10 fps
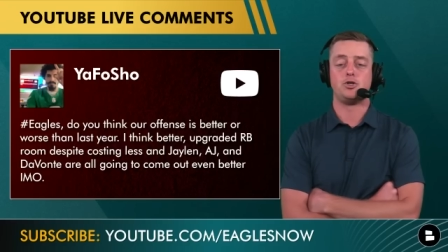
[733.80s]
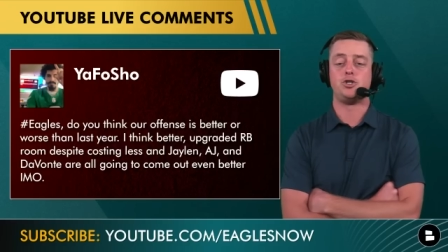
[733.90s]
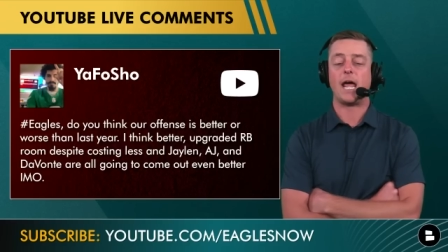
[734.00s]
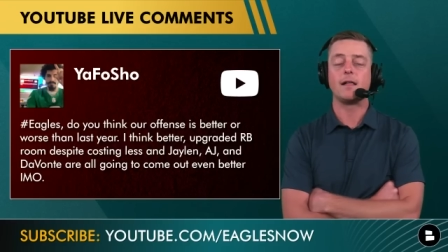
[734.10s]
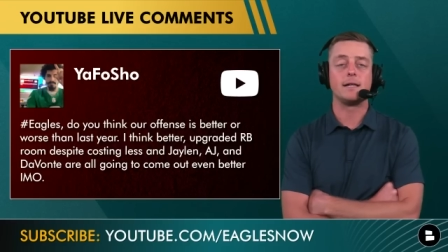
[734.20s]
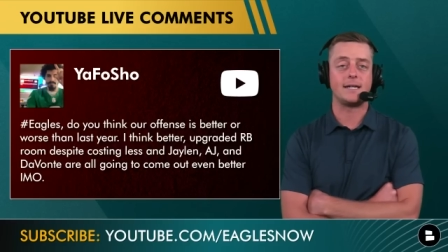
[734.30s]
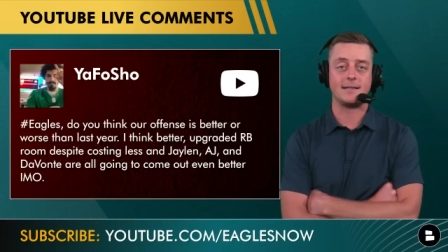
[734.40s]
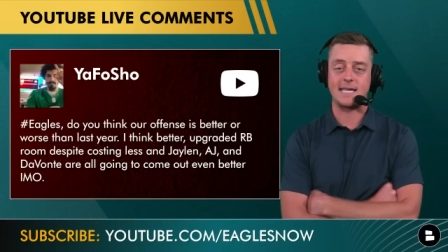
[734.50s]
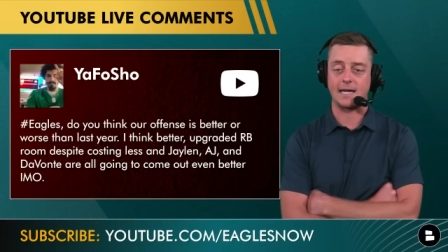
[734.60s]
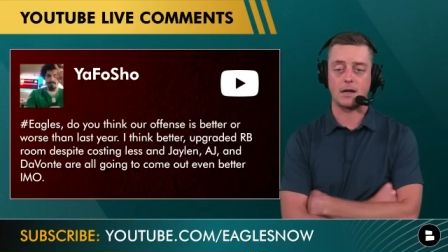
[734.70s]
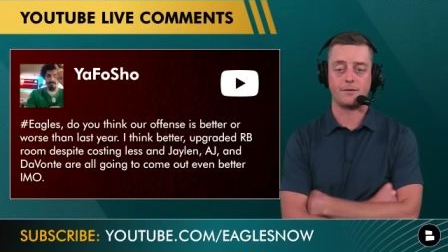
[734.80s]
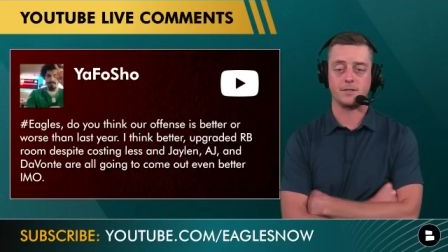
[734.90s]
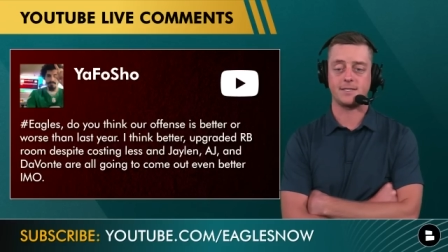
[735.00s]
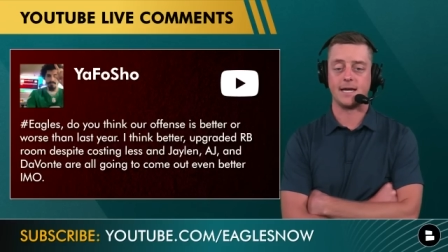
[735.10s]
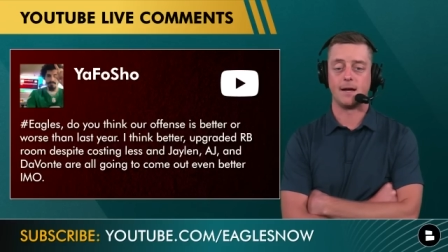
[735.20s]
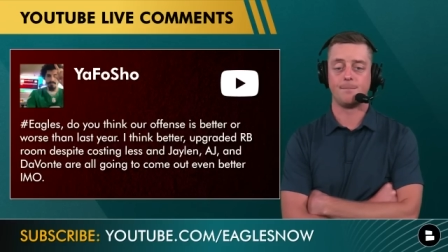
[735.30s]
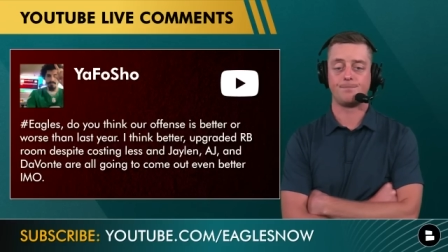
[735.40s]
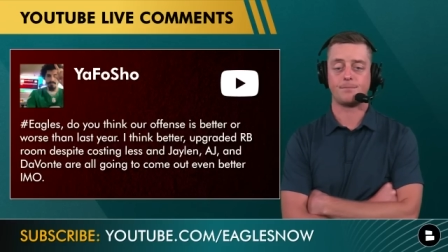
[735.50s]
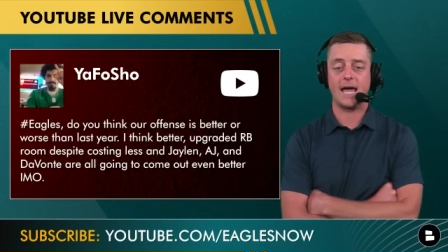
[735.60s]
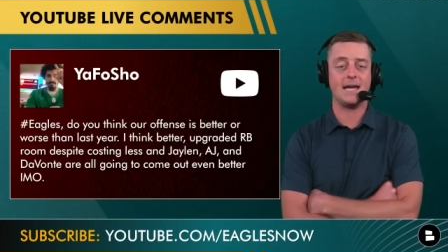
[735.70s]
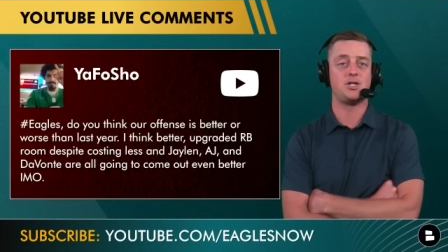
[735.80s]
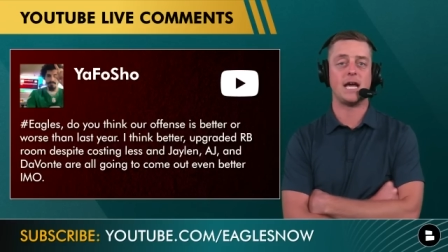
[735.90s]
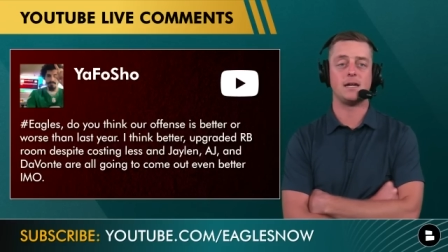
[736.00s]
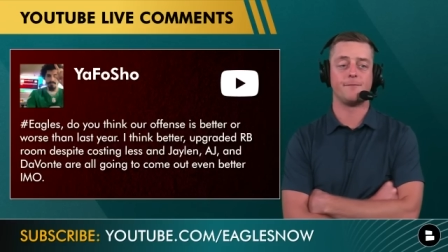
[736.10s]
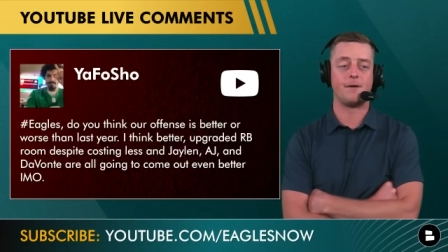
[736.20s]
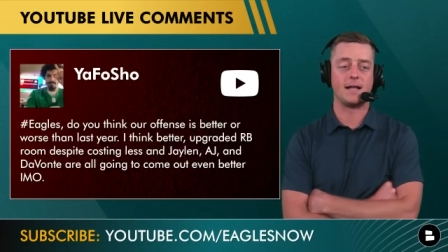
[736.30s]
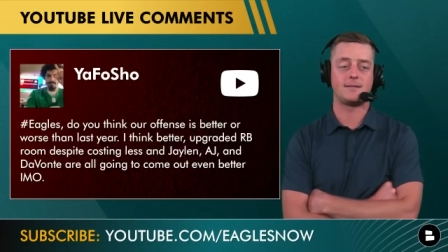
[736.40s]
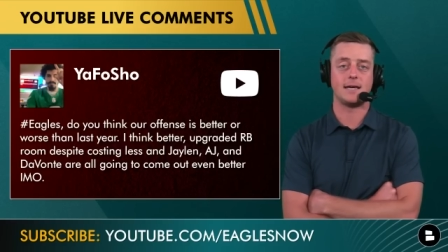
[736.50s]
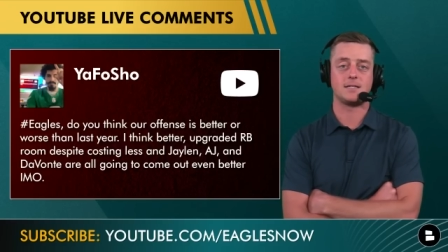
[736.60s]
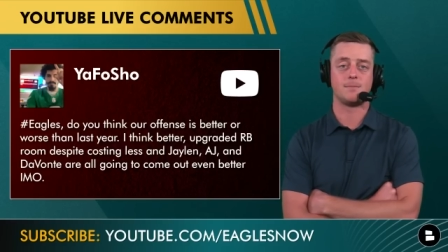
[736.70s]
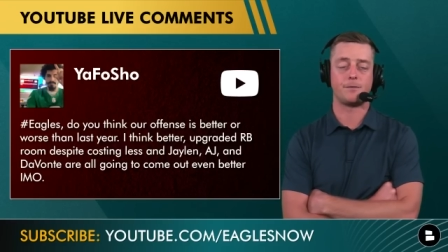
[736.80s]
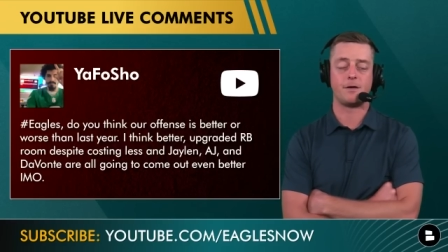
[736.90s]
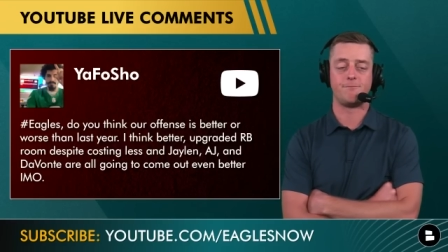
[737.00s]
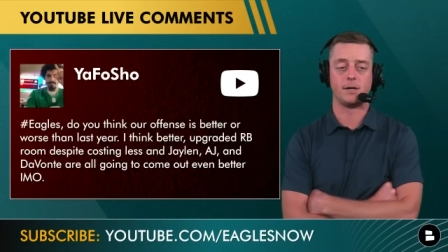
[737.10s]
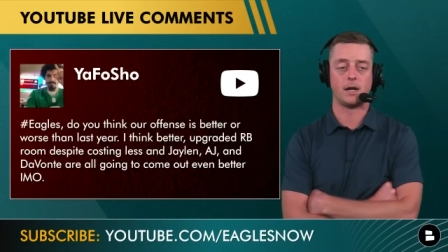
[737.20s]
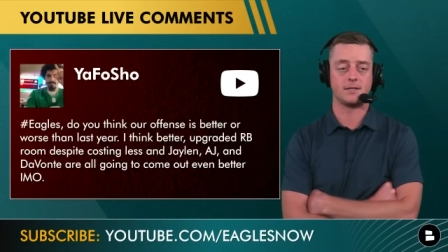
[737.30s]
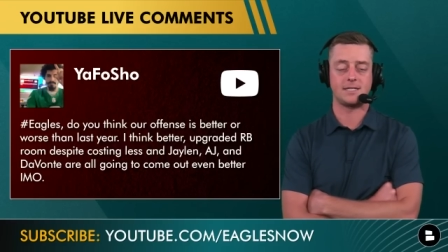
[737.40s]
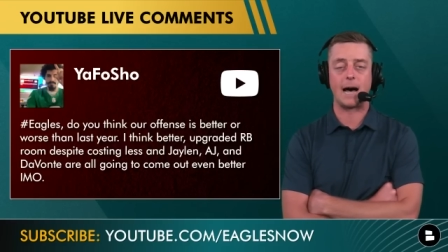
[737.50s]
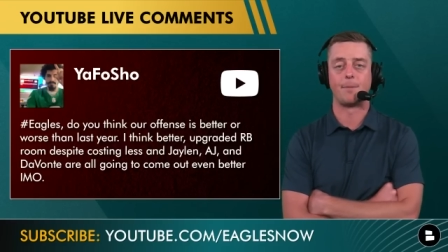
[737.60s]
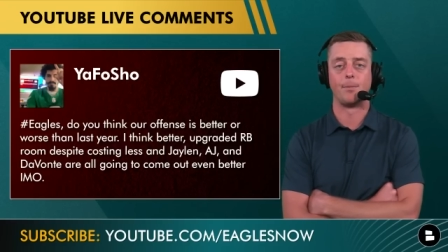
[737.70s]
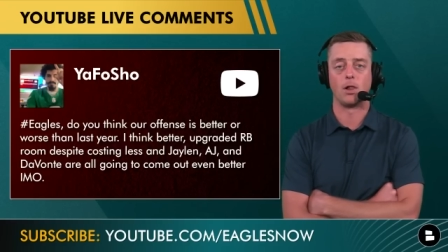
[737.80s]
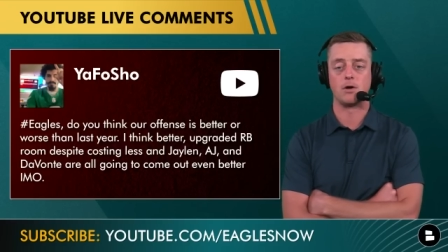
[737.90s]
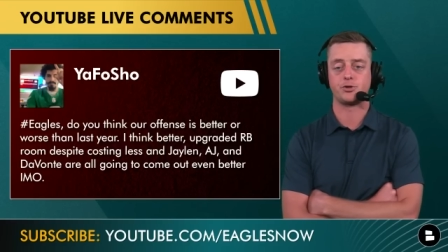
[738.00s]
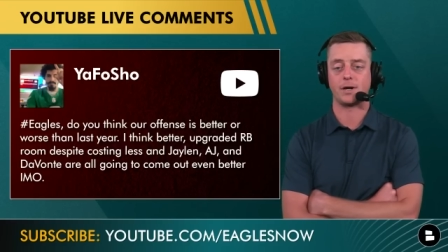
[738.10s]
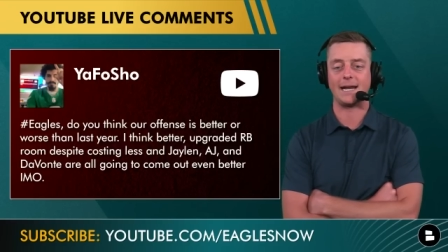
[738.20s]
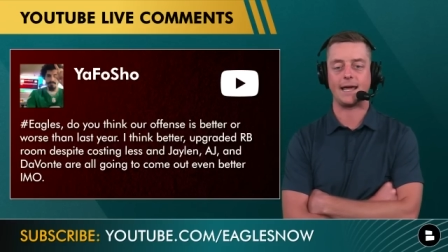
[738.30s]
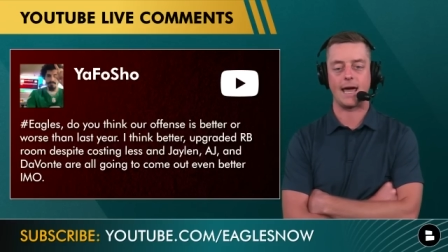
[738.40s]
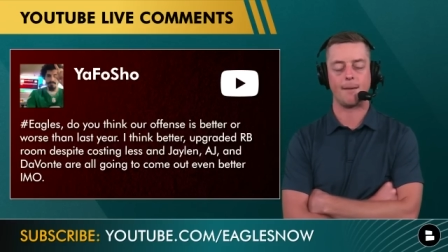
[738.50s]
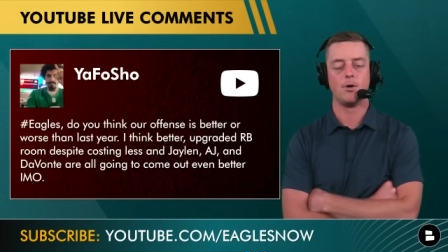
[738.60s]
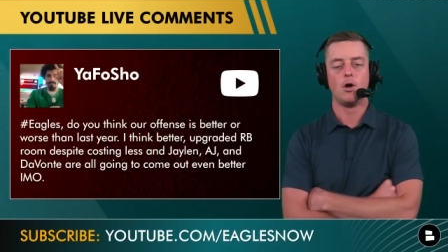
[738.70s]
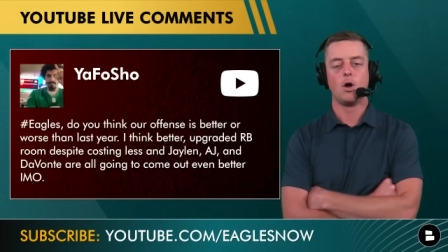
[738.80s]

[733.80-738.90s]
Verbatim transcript: Jalen can take another step. AJ and DeVonta Smith have been unstoppable all training camp.